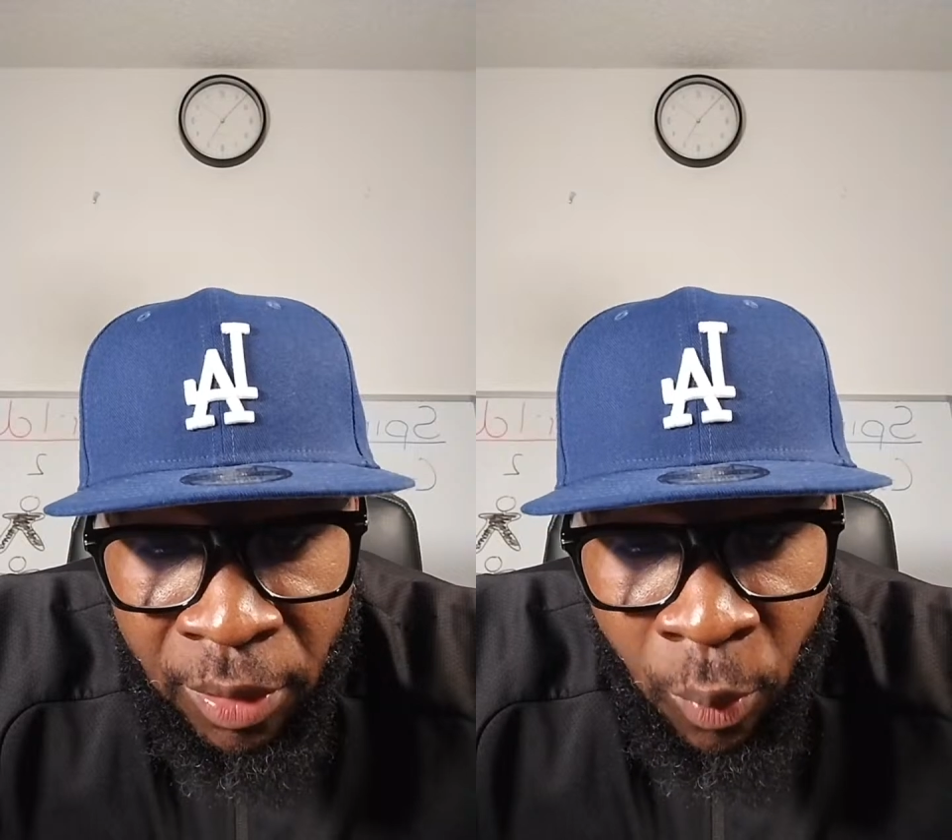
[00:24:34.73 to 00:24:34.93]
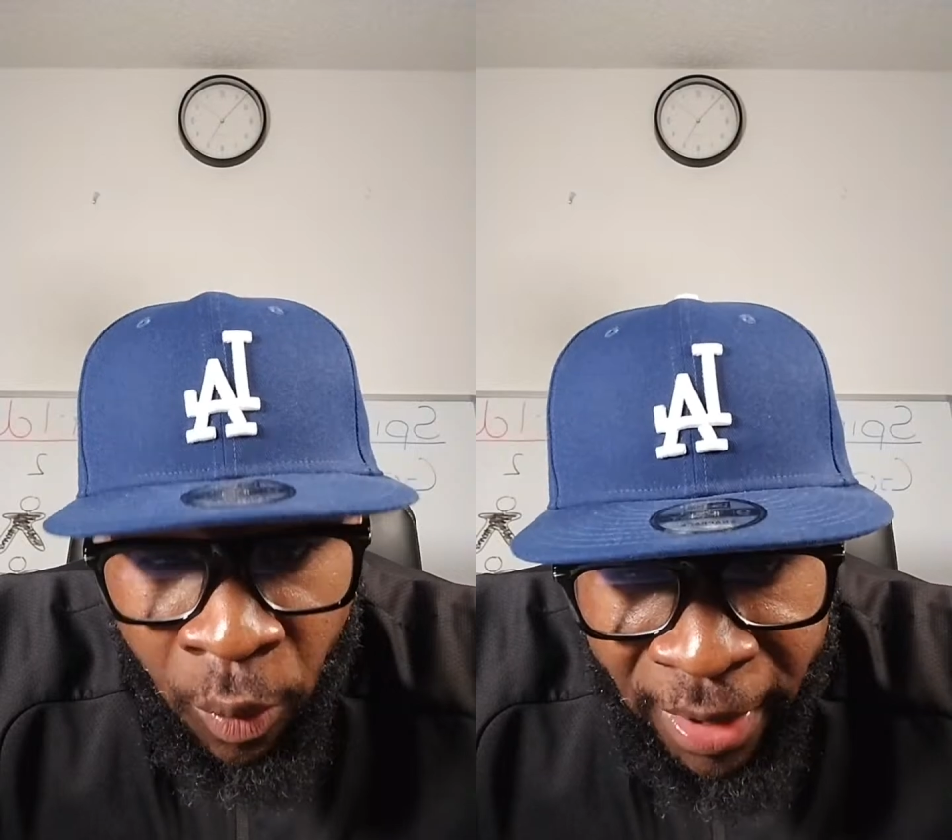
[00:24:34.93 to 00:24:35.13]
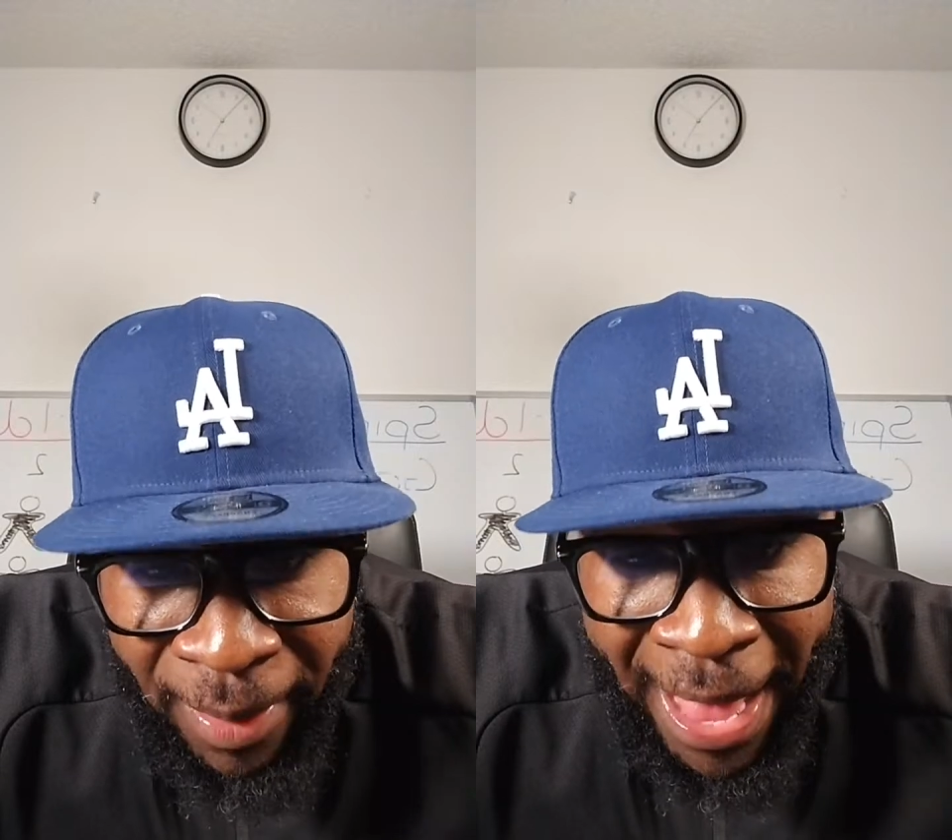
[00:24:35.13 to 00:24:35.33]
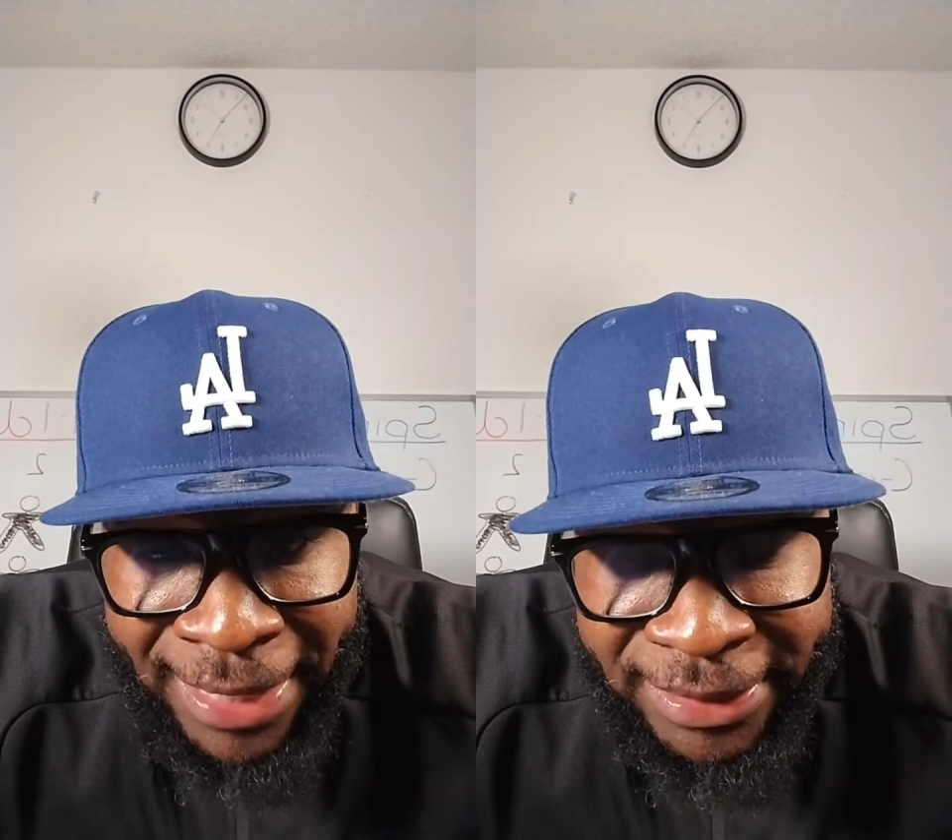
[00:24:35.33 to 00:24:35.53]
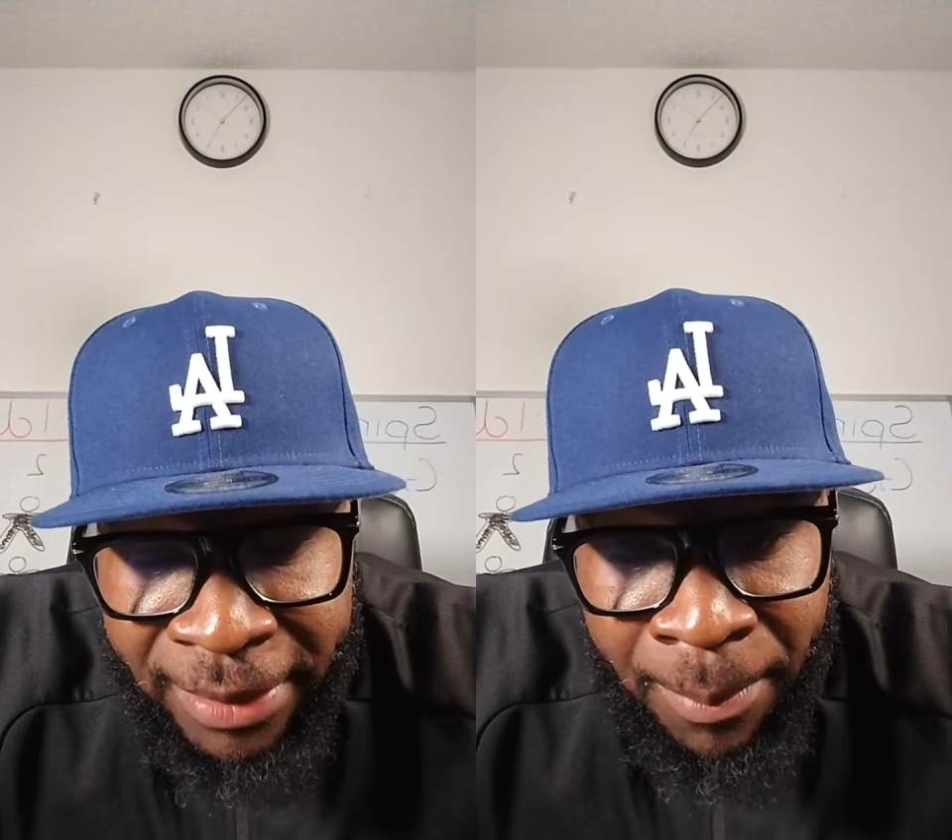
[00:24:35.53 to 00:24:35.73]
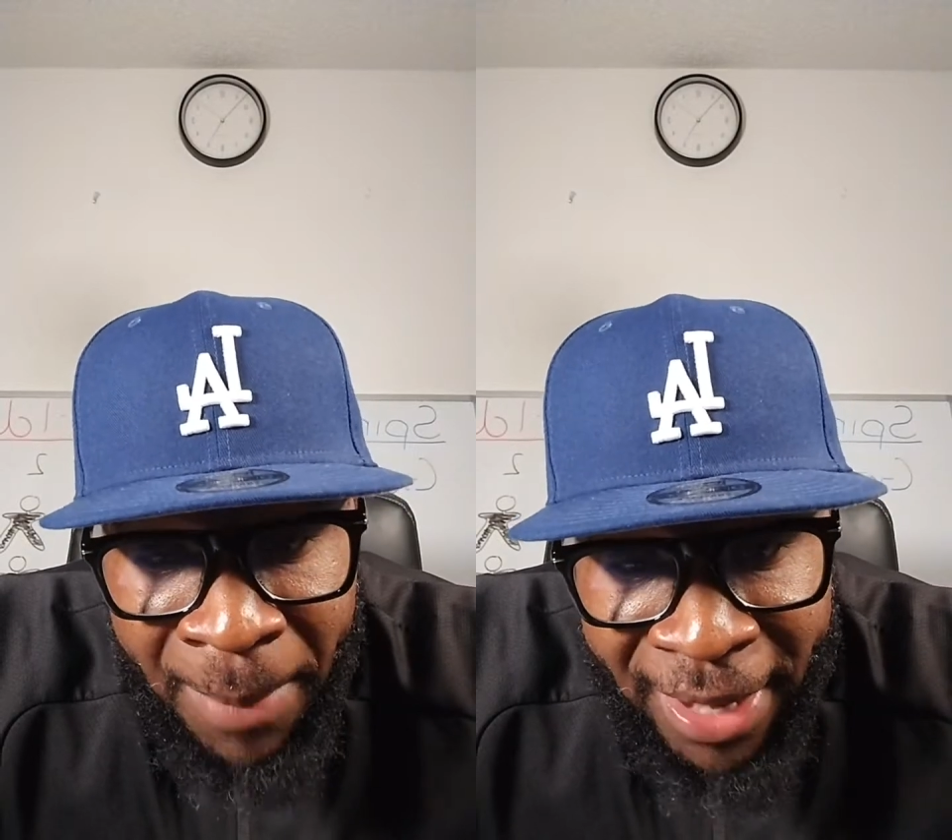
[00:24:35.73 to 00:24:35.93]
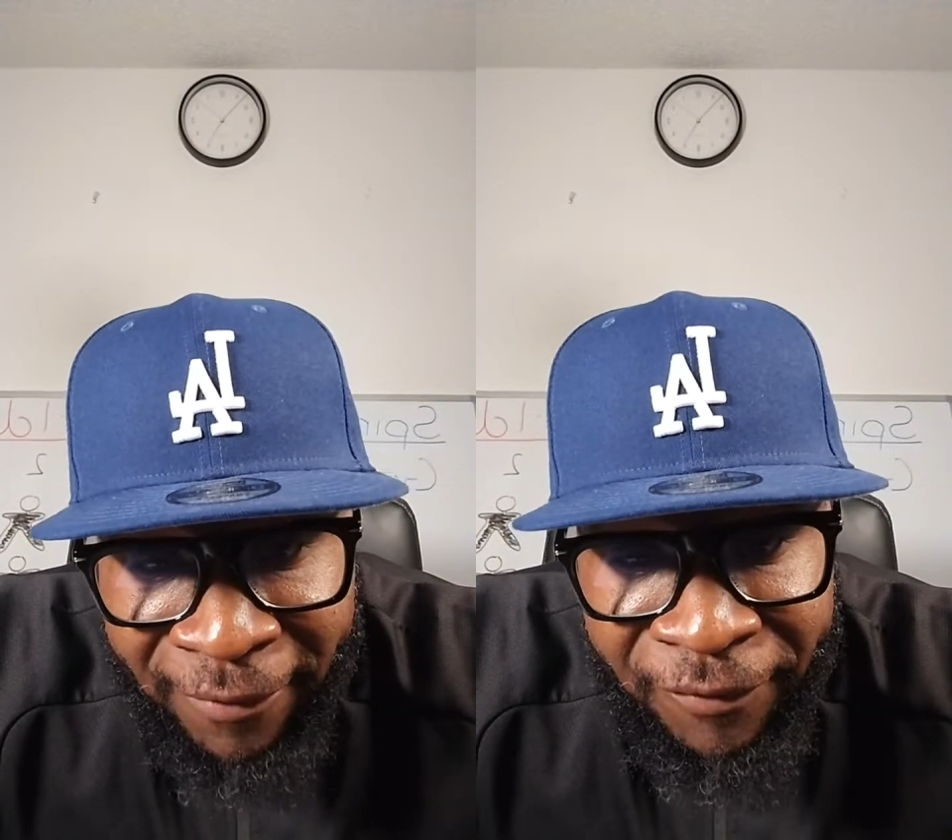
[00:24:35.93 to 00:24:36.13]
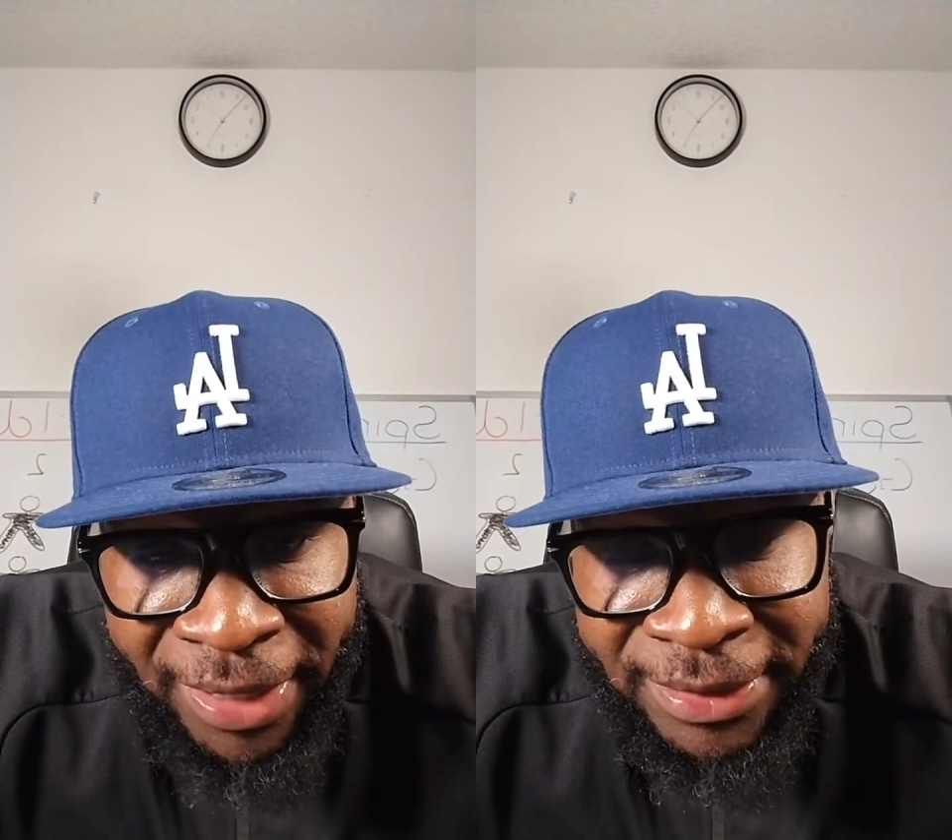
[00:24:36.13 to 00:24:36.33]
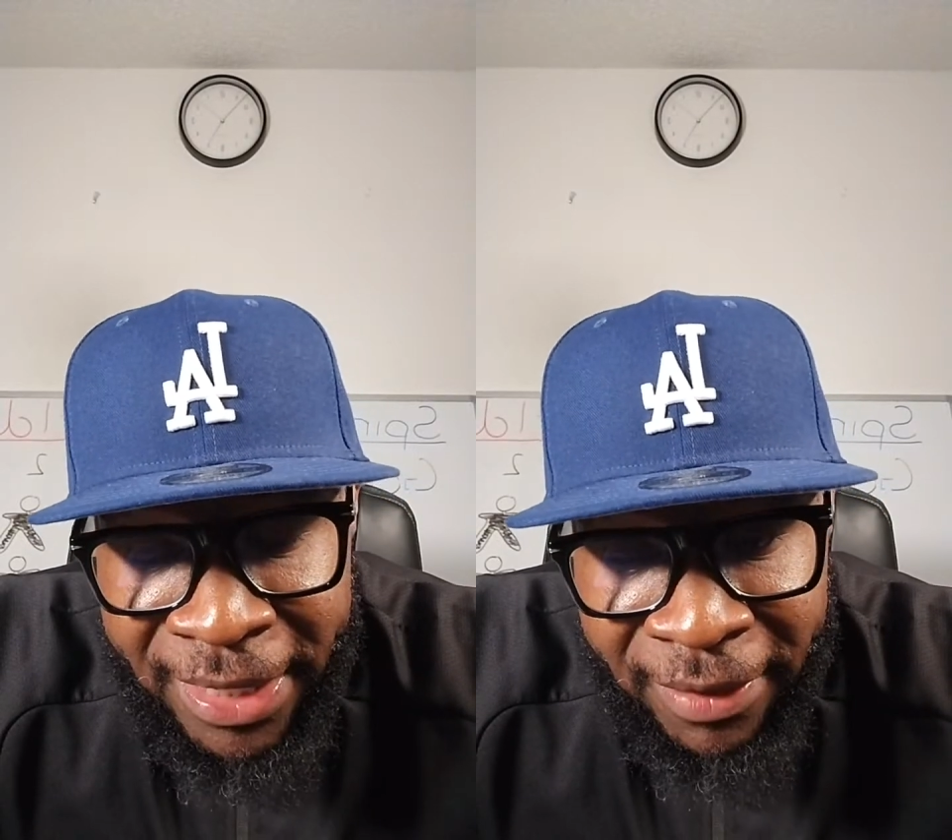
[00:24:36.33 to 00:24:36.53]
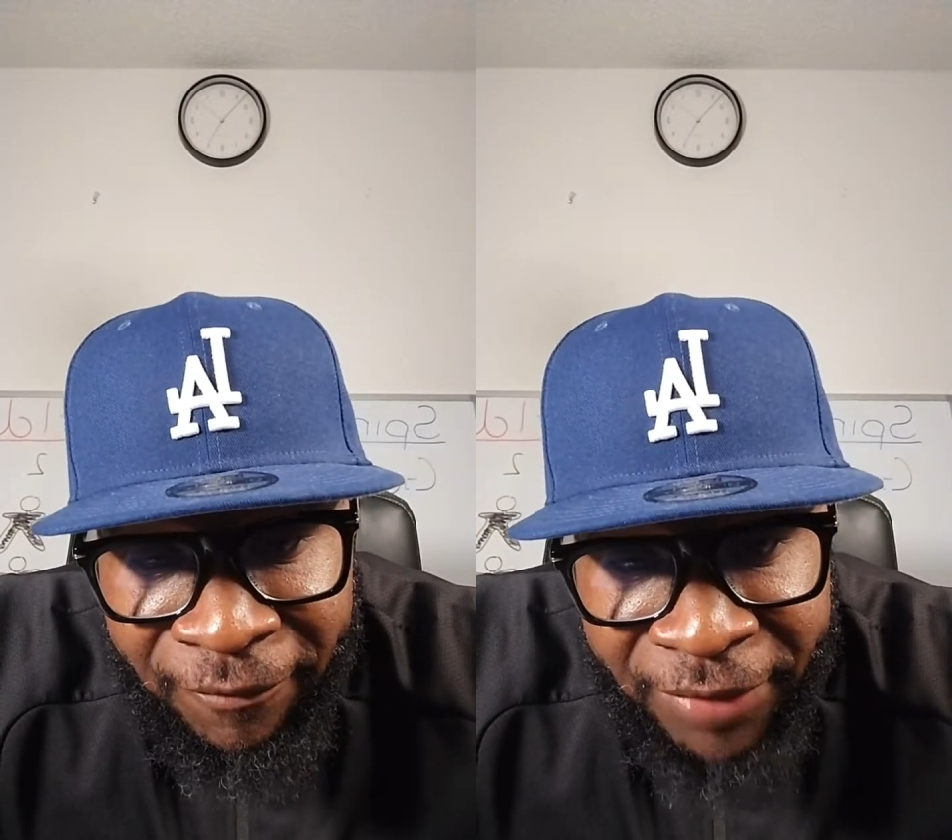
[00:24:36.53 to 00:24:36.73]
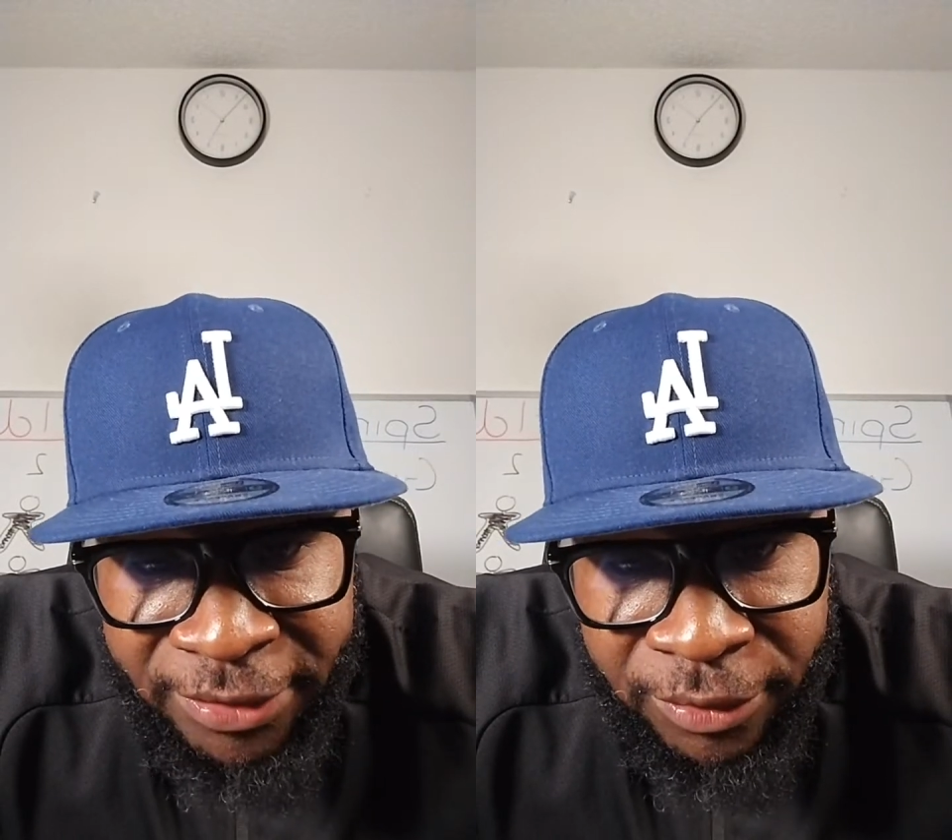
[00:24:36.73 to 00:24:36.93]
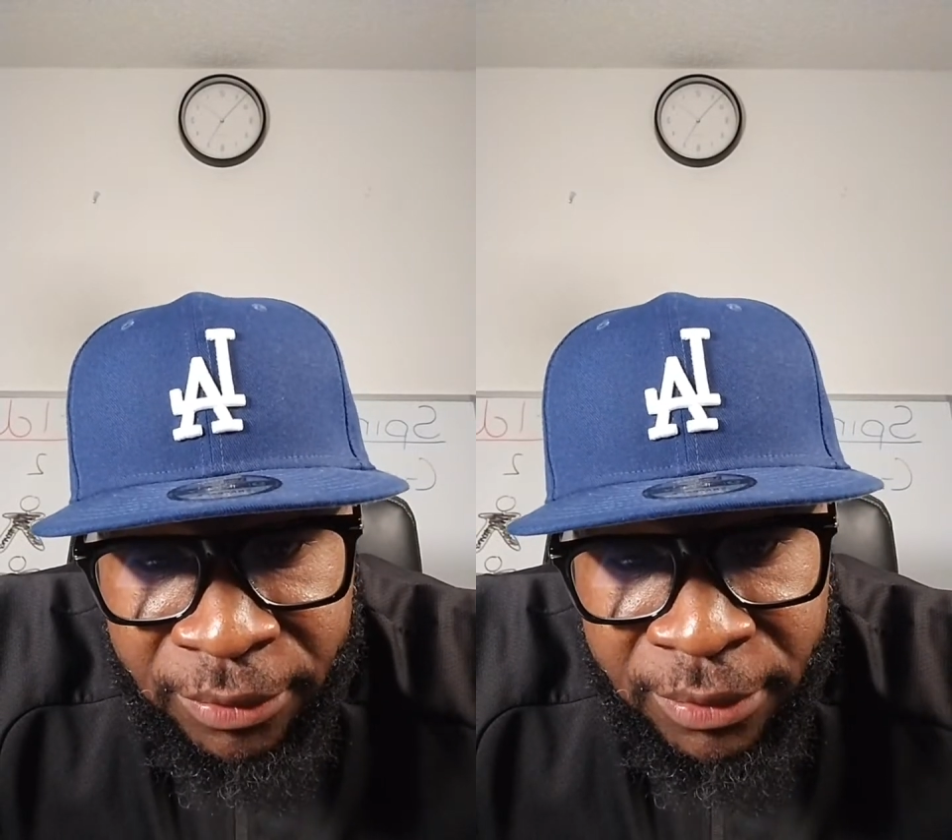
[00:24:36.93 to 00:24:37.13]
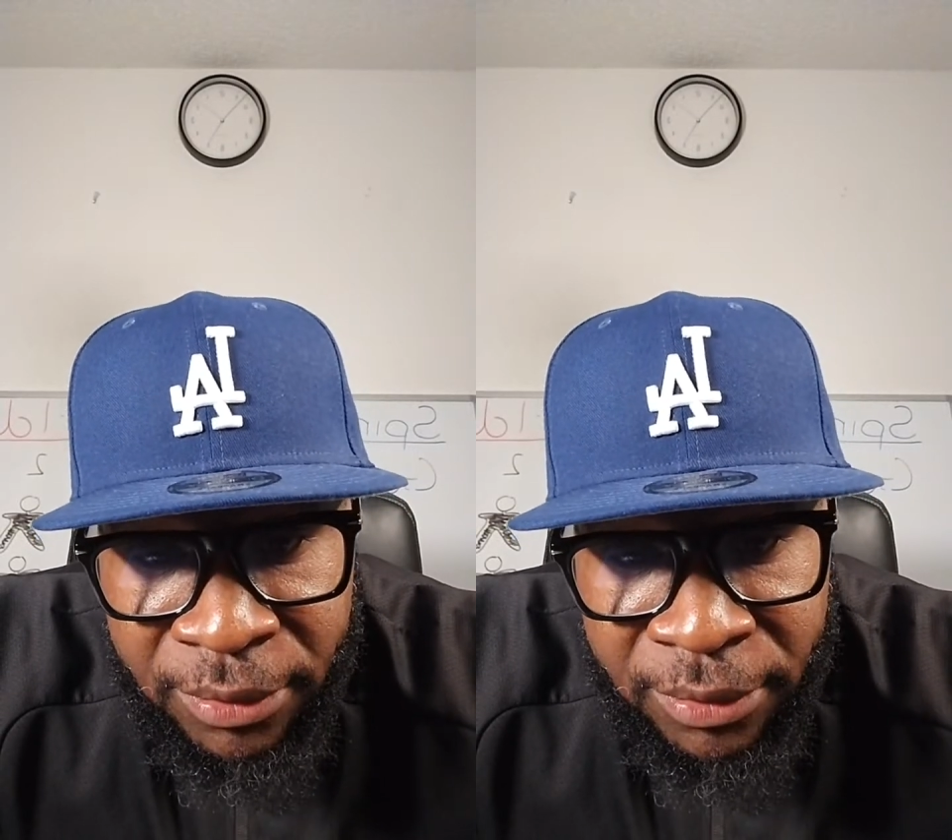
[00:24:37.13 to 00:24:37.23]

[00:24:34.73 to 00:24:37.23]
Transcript: where it actually manifests in the physical.